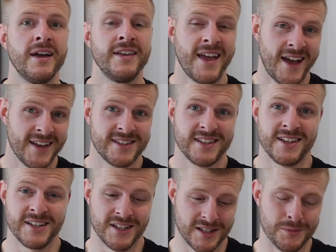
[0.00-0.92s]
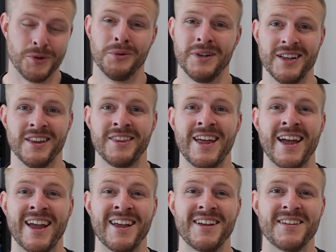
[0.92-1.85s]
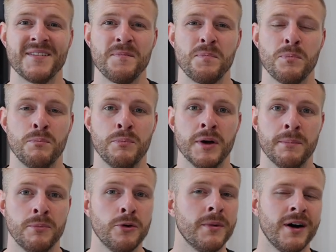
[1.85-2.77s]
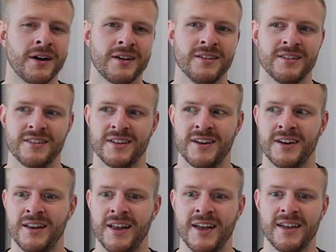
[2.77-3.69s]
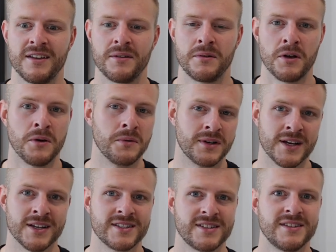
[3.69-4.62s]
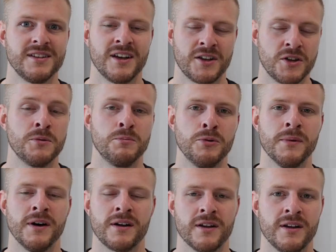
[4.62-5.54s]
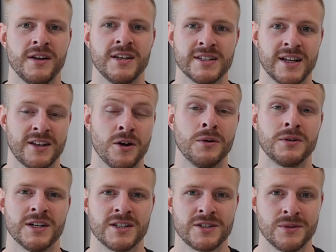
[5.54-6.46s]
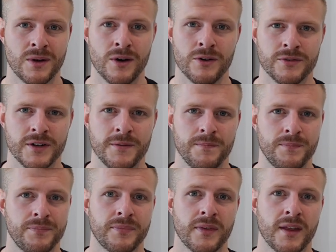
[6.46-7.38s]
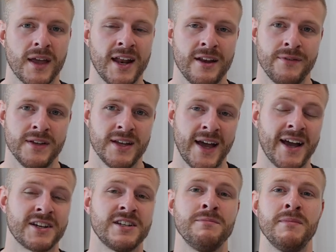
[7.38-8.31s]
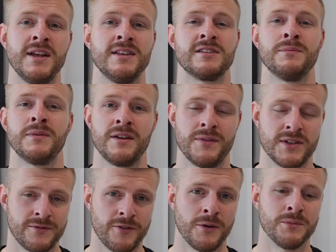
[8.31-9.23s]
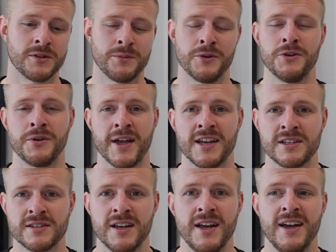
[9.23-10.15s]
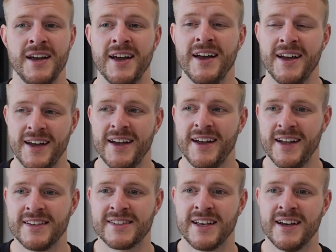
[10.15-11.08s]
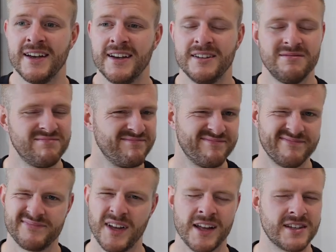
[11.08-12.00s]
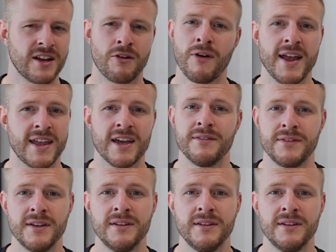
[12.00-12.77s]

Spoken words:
Yes, it's a small little thing, but ball markers are like gold dust. A good ball marker is like gold dust to a golfer. And if it actually means something, if it's from someone who cares, it's a great gift.